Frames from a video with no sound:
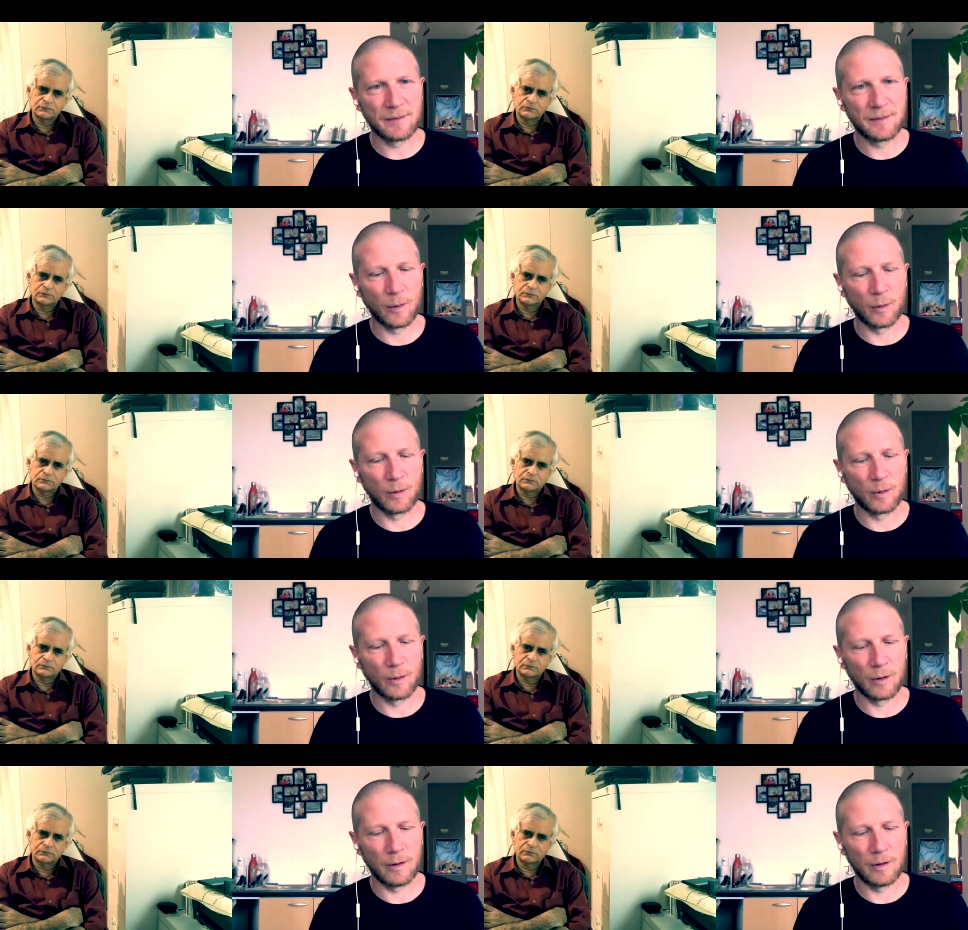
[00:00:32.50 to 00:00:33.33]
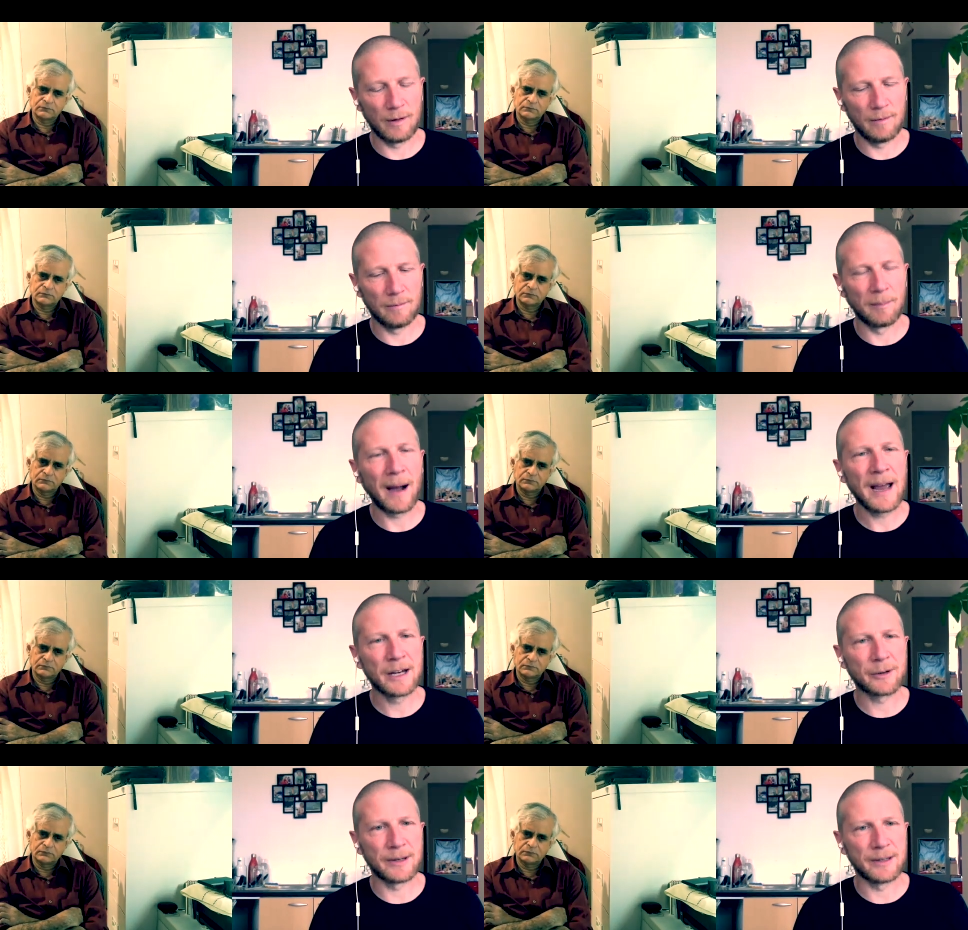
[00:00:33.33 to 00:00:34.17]
Speaker 1: for
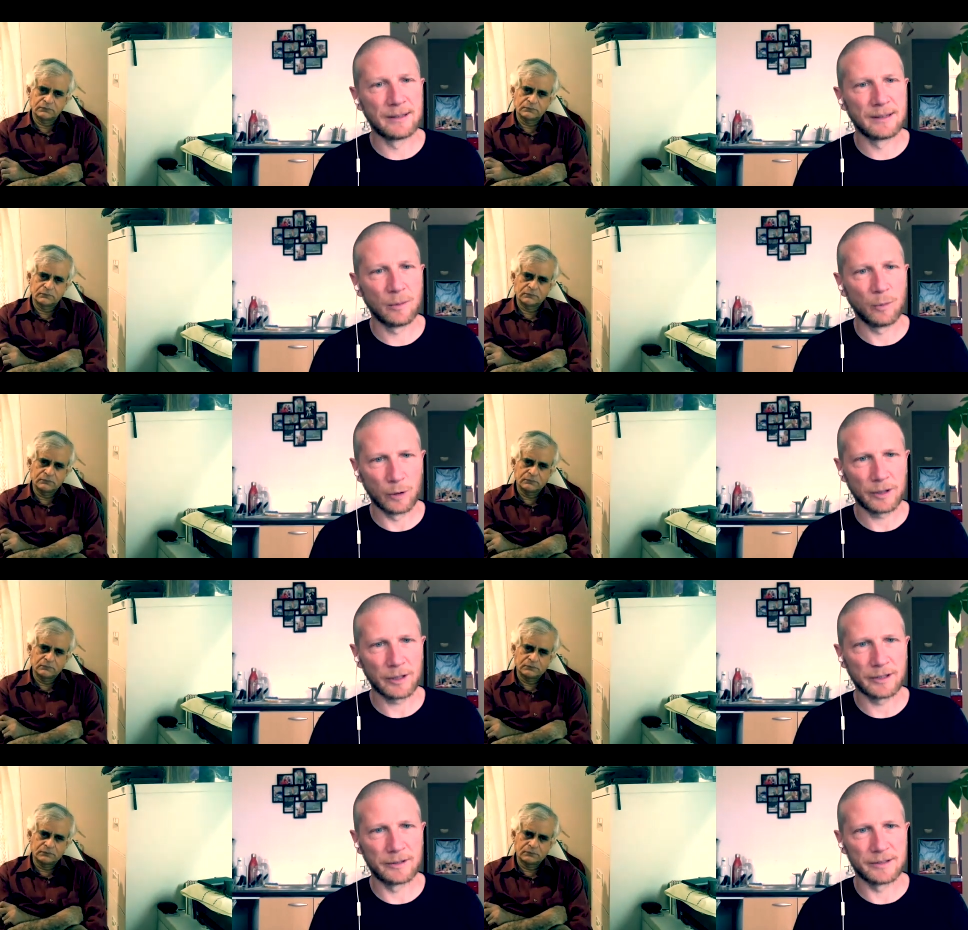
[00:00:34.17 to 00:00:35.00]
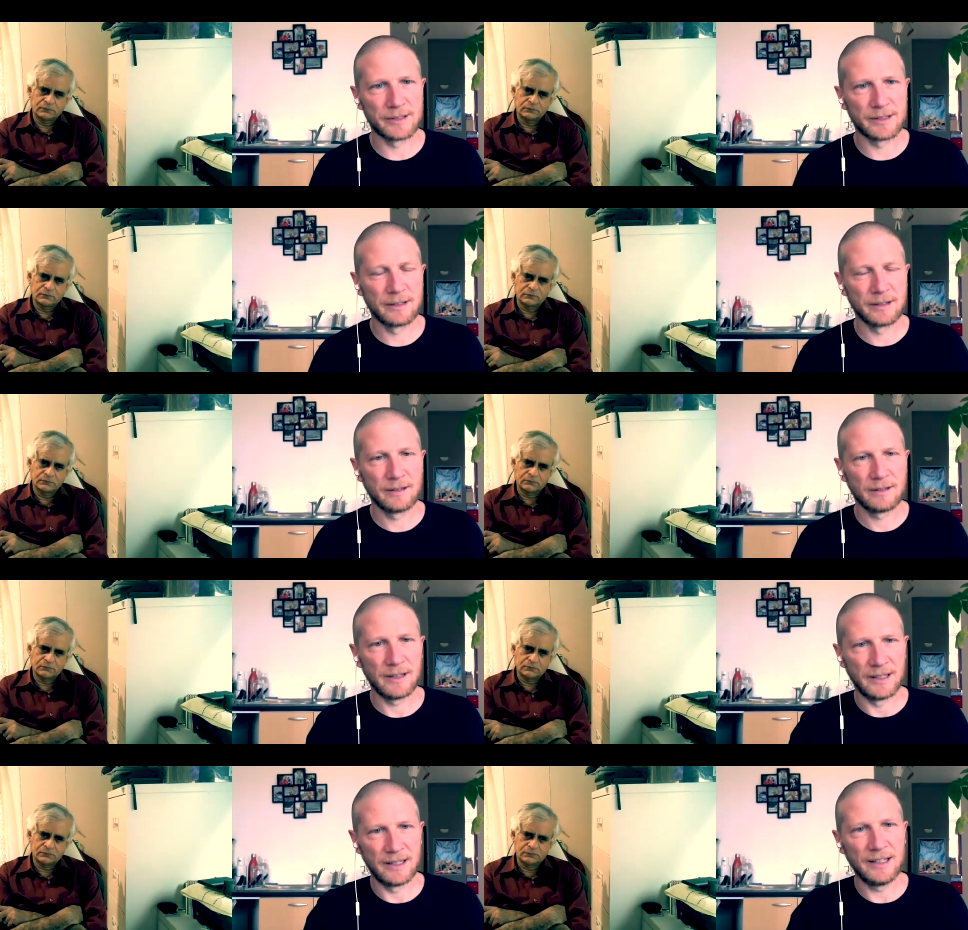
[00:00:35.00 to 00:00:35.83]
migrant workers
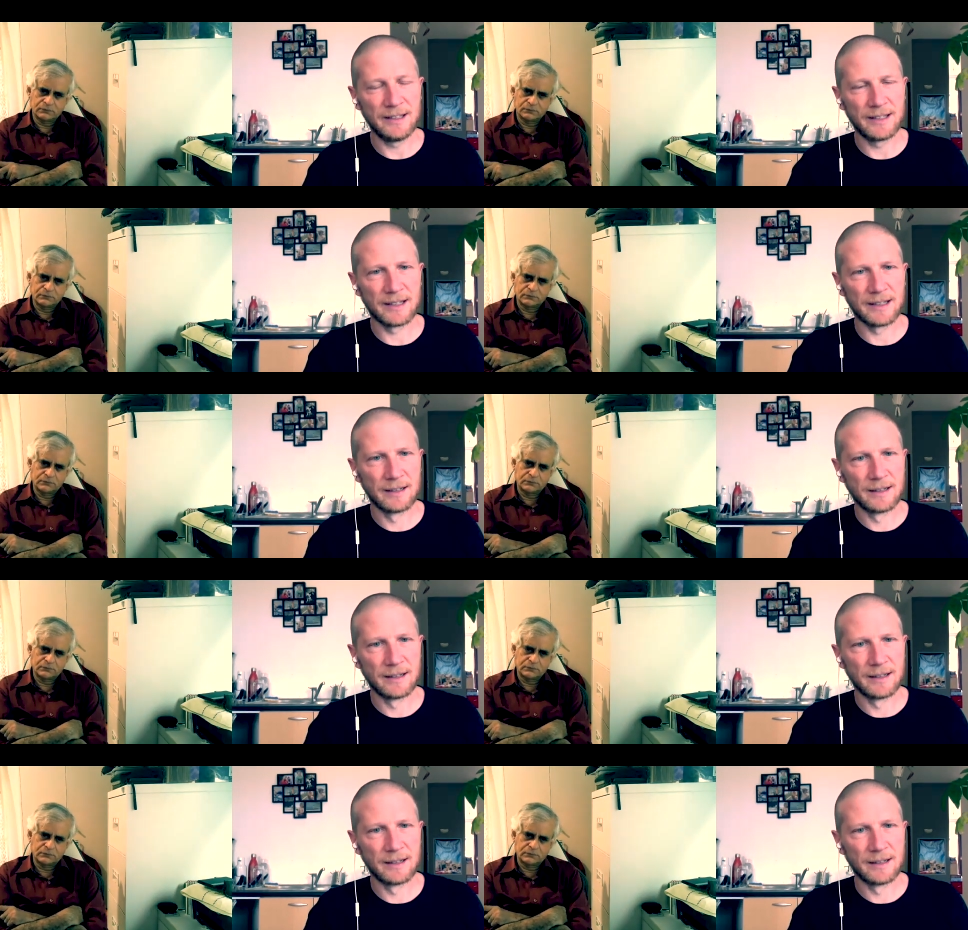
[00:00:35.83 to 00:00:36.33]
in India?